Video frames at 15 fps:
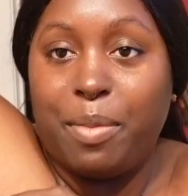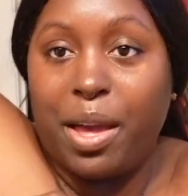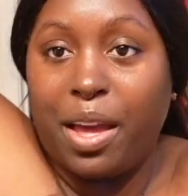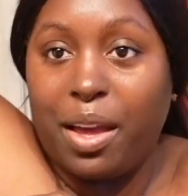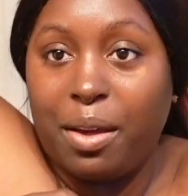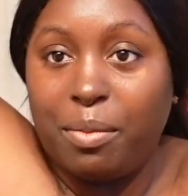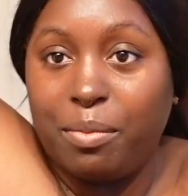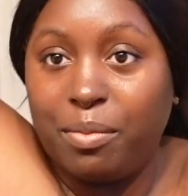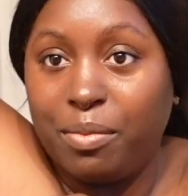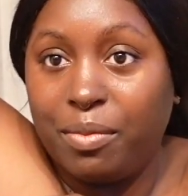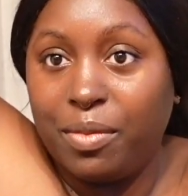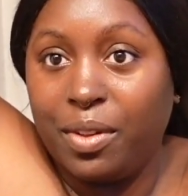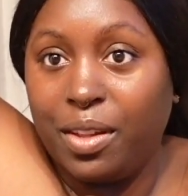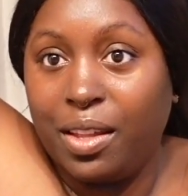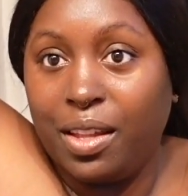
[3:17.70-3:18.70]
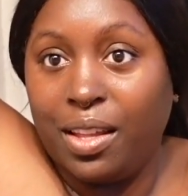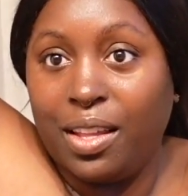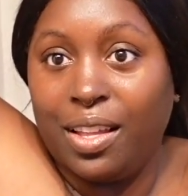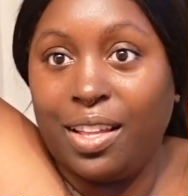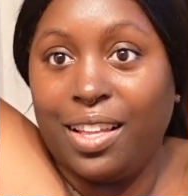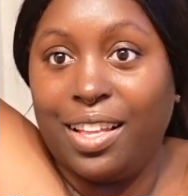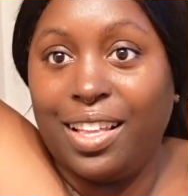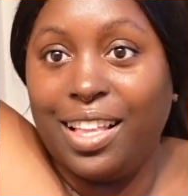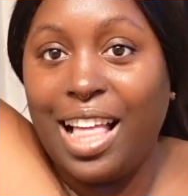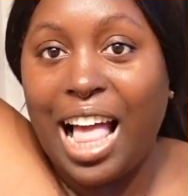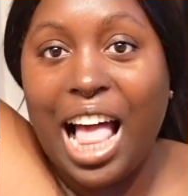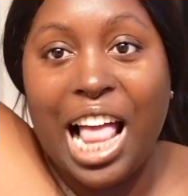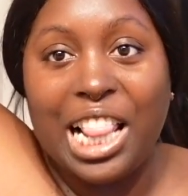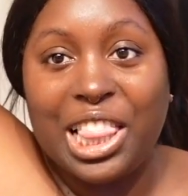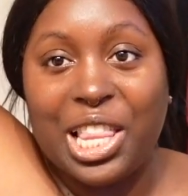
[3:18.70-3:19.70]
babe. Honey, I'm home.
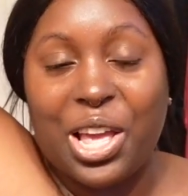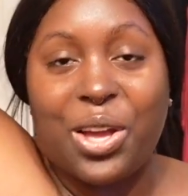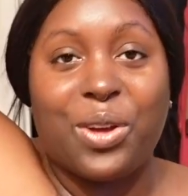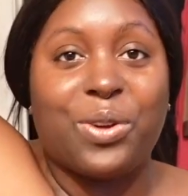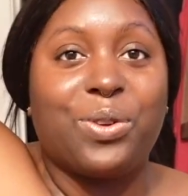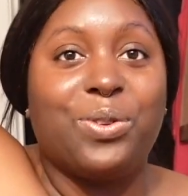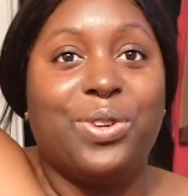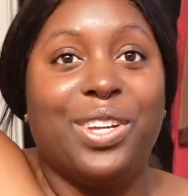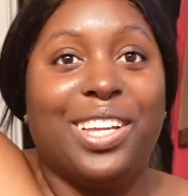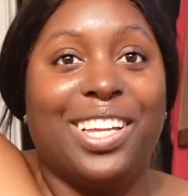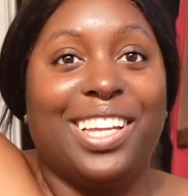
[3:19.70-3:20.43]
Hello.